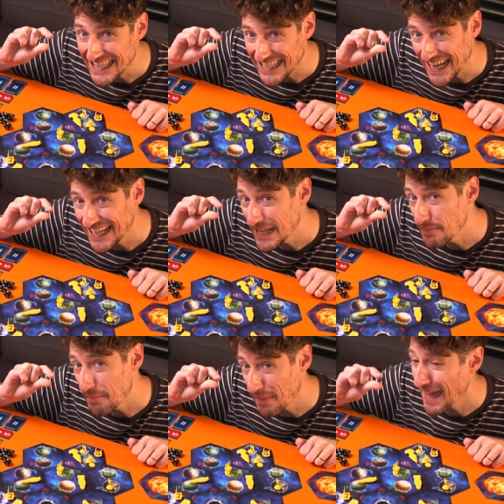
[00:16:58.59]
tiny
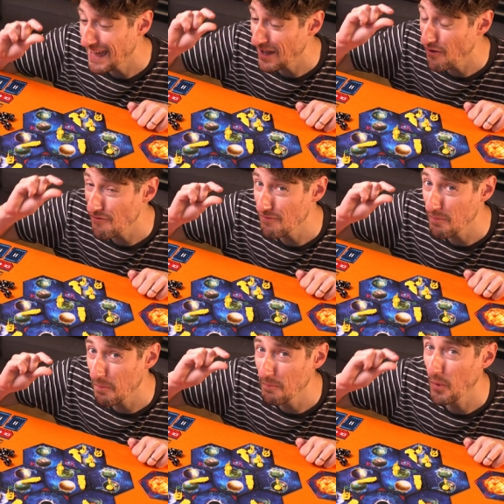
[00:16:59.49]
pipette of
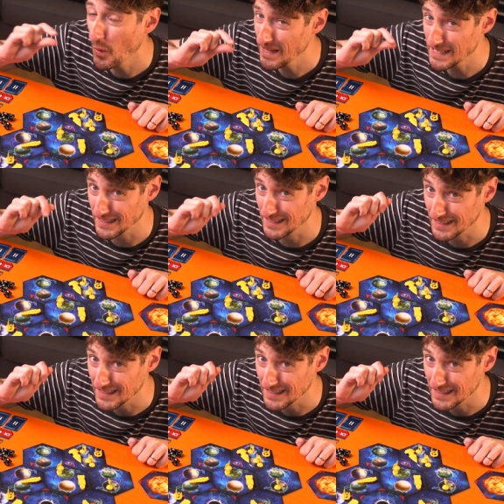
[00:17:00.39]
poison.